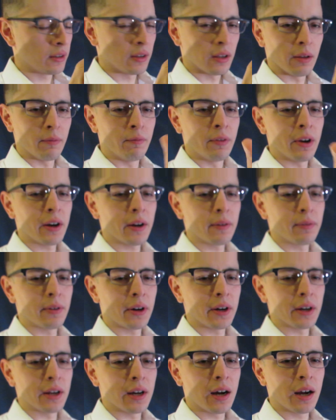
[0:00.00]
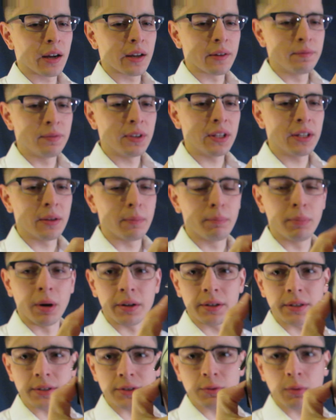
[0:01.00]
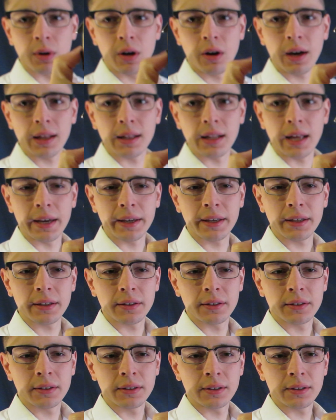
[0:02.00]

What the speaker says: And very convenient button as well. I like it.